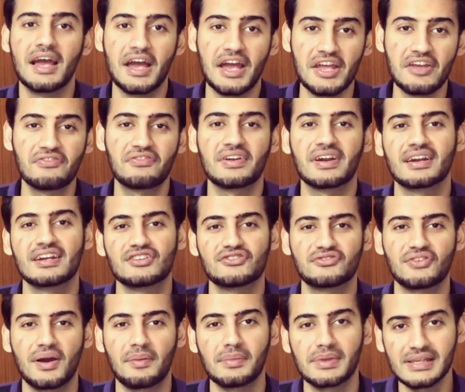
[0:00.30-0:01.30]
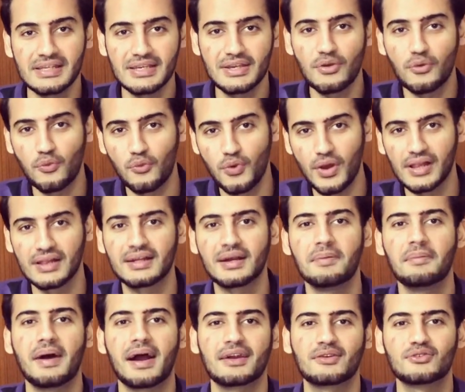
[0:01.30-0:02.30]
Hey fragrance family,
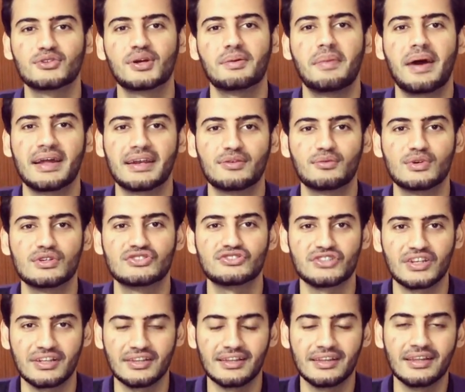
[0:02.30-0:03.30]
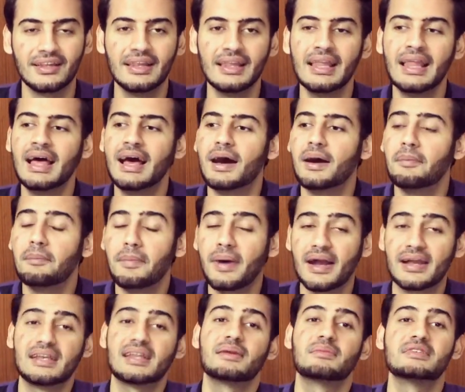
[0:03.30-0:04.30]
welcome back to the Man in One channel.
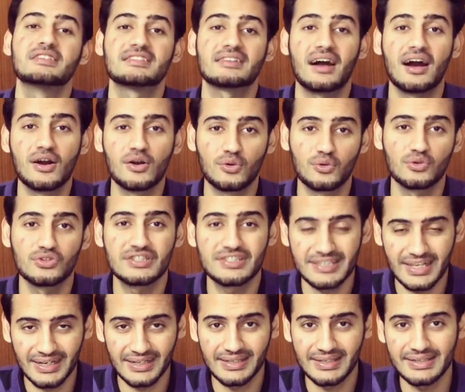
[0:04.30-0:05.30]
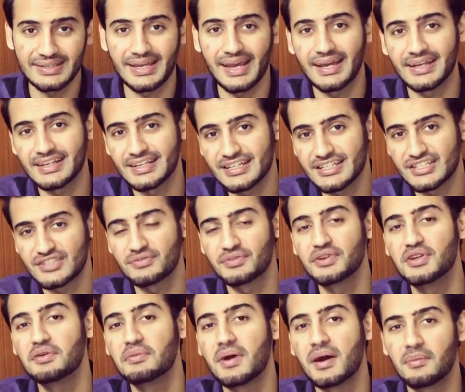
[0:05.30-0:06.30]
My name is Ankush Sethi and in this
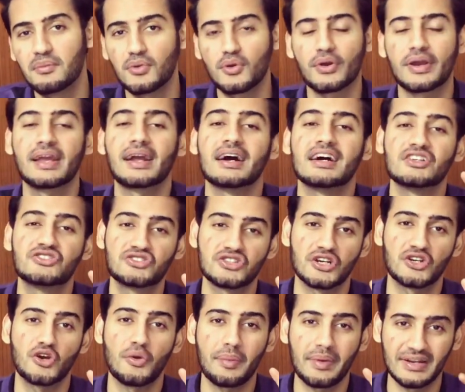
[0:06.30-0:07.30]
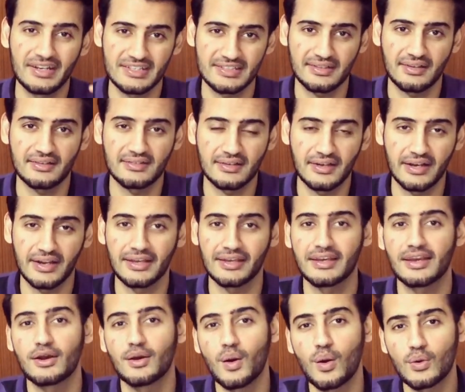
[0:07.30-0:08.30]
video we will discuss a
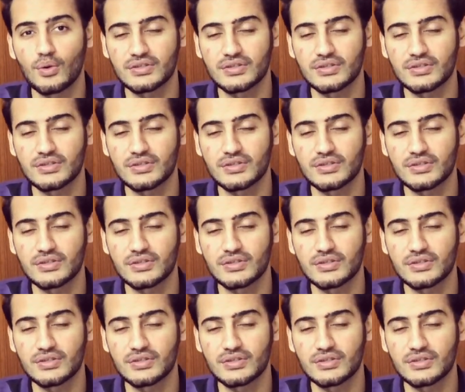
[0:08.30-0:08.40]
good topic.